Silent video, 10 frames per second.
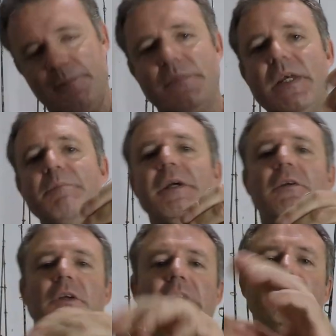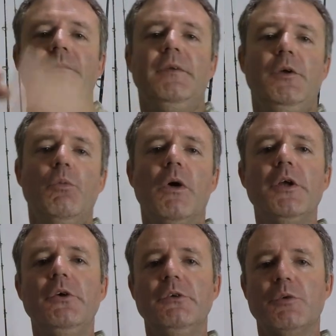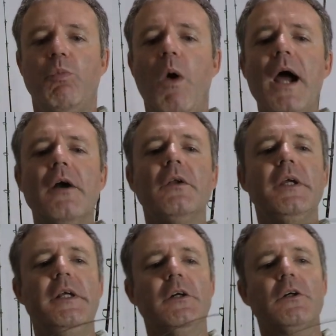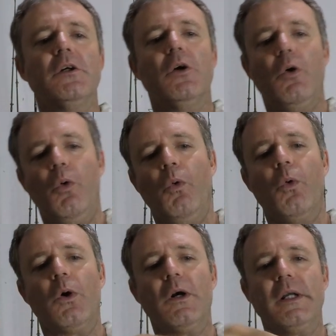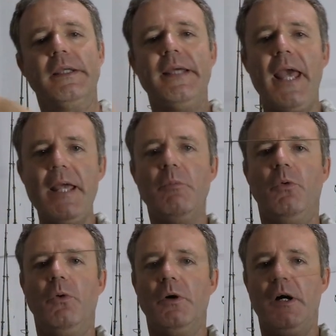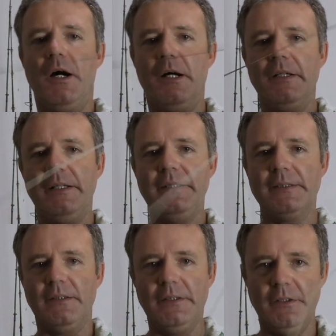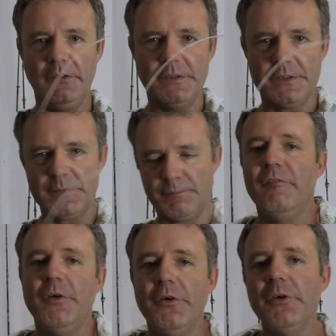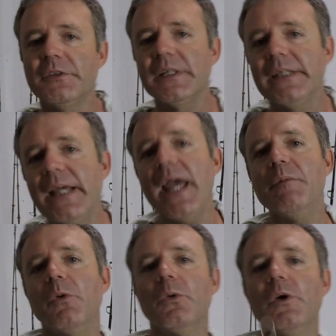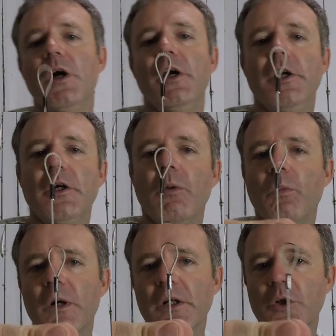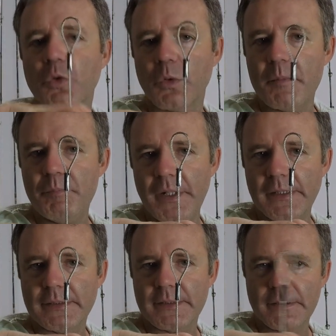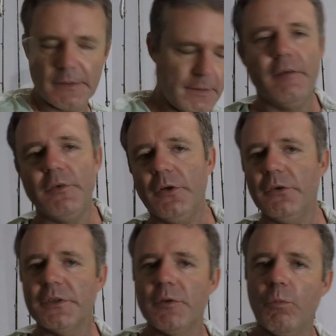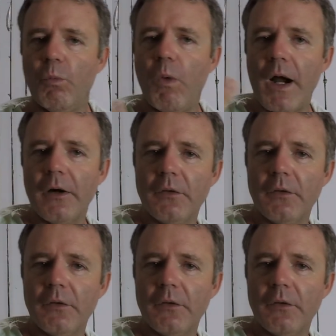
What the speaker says: Typically, you want to use wire leader or cable on these leaders. If you're using cable, you're going to want to crimp it. If you're using wire